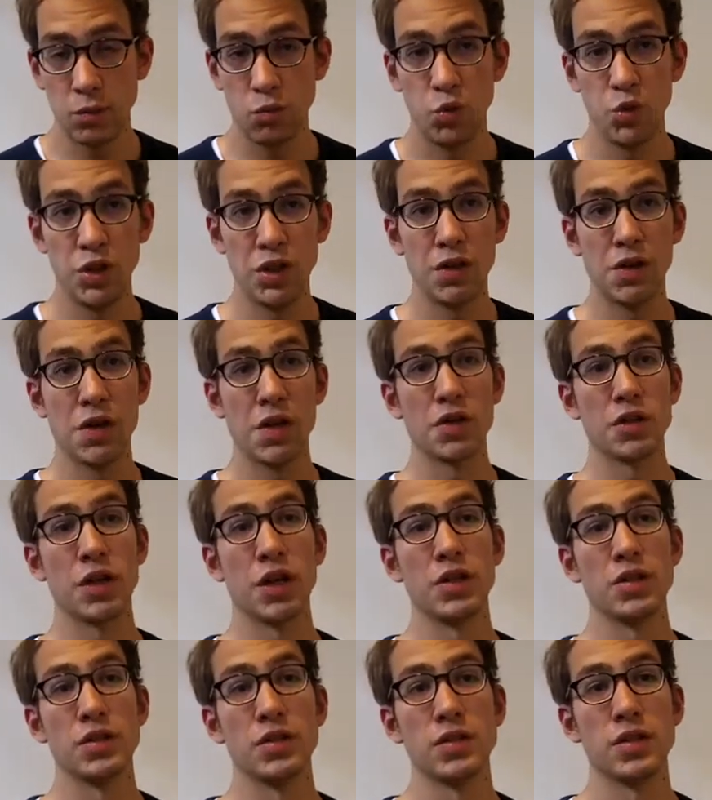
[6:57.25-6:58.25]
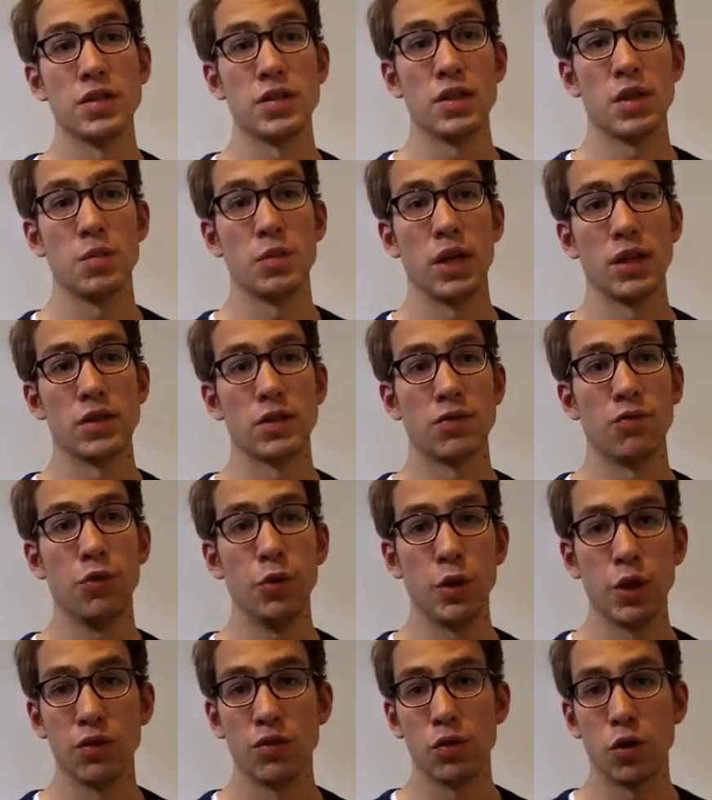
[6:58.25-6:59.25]
We need an education system that's
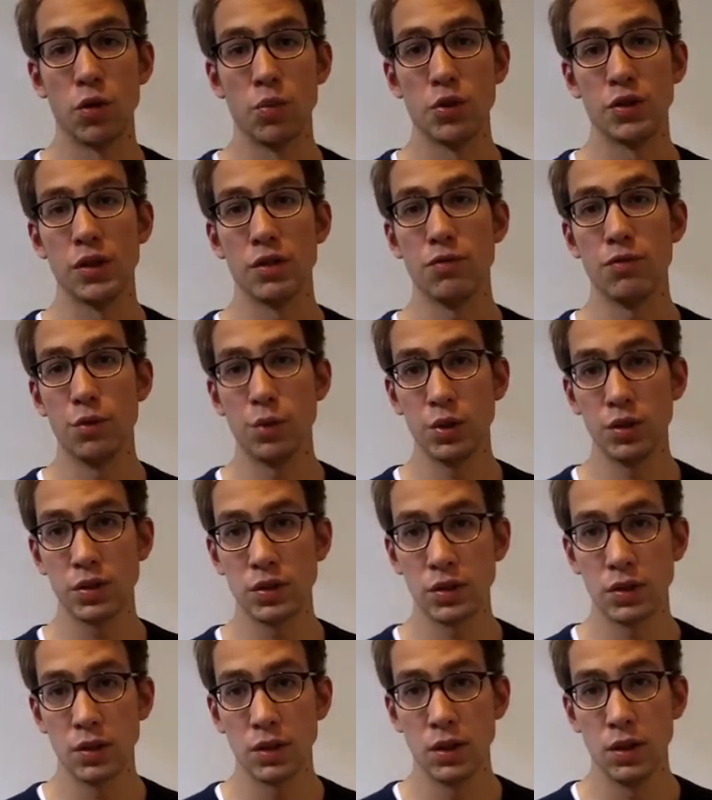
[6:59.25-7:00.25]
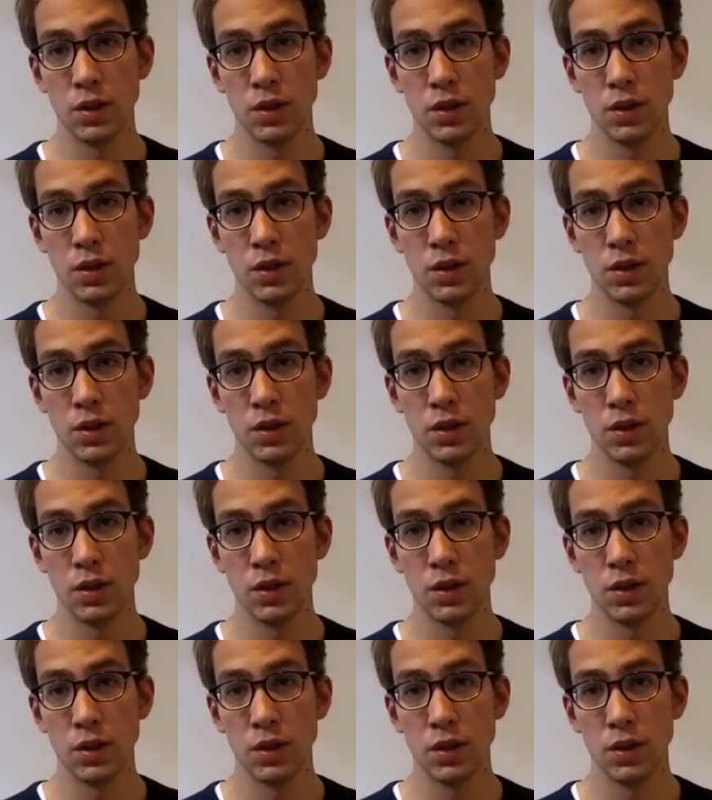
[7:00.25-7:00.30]
free of corporate influence,